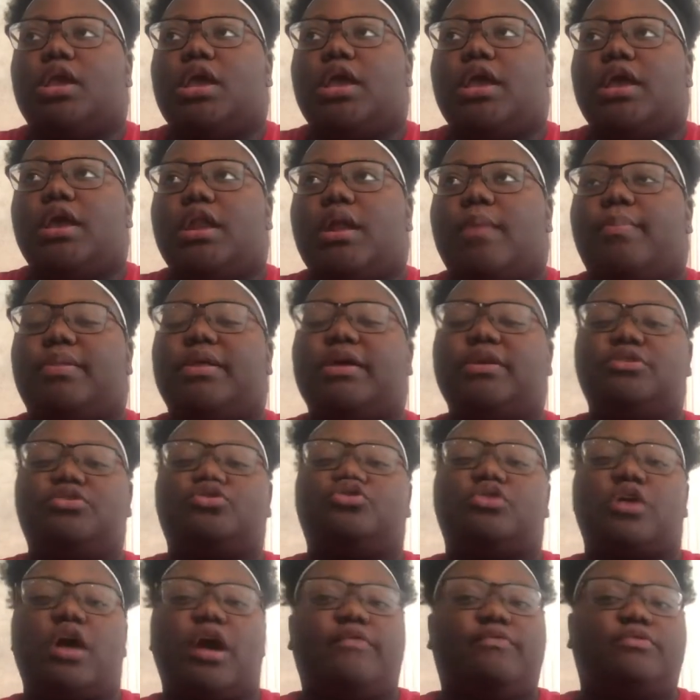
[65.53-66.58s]
and I plan to
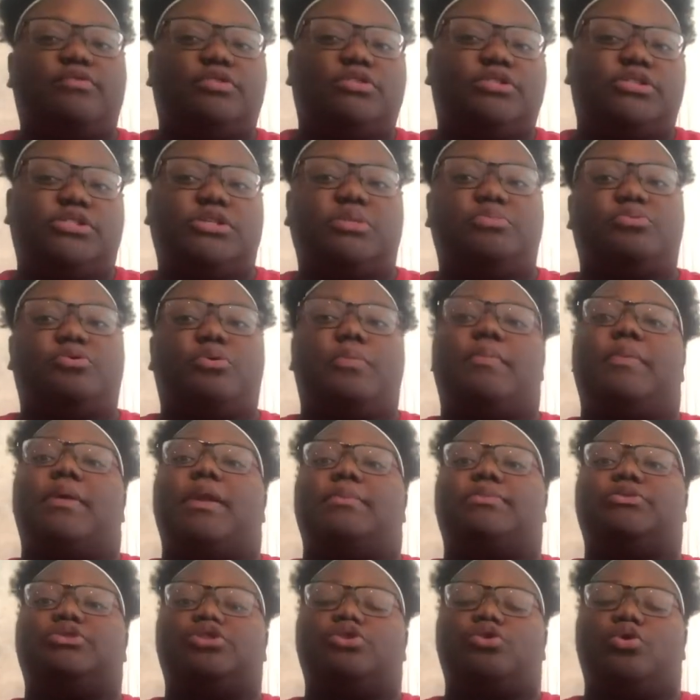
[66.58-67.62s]
travel this summer, but
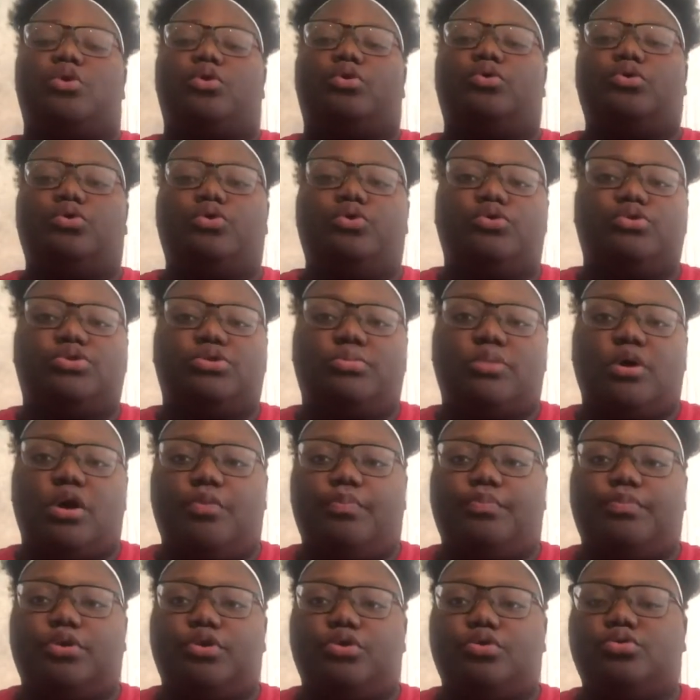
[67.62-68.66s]
I'm still going to do some
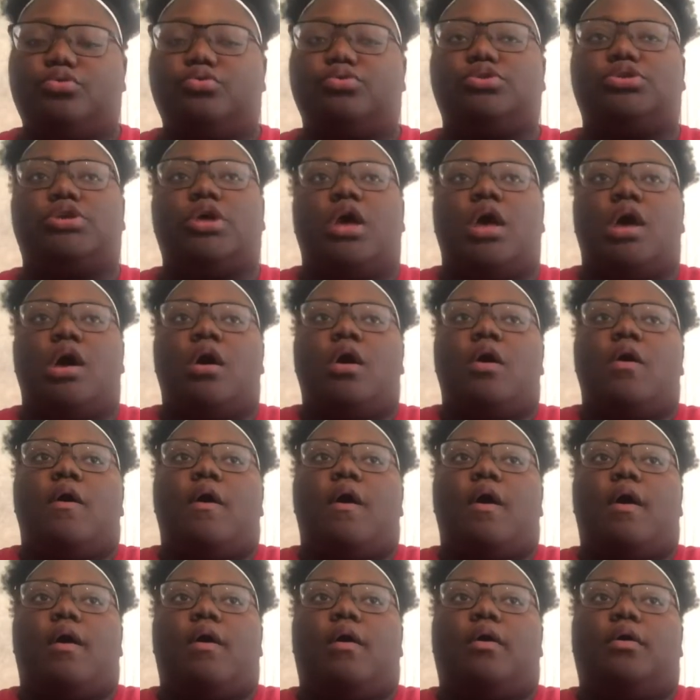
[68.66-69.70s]
uploads.
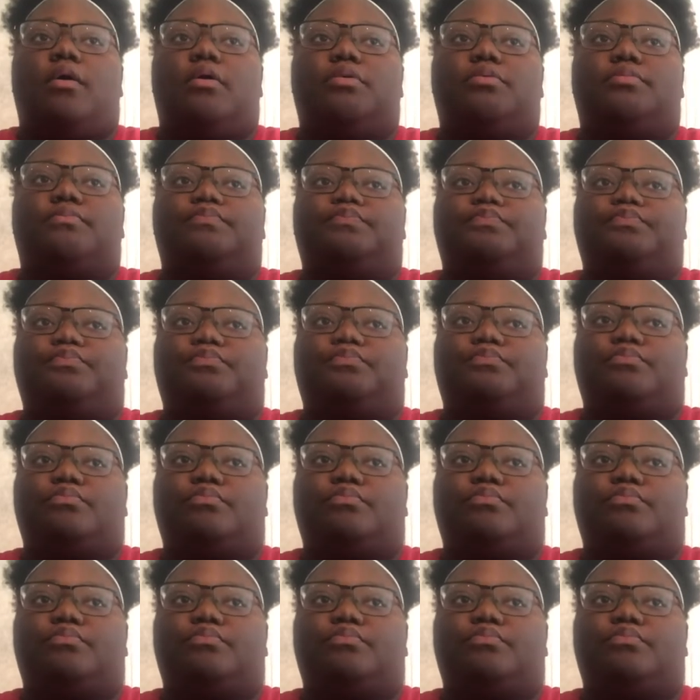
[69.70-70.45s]
Um,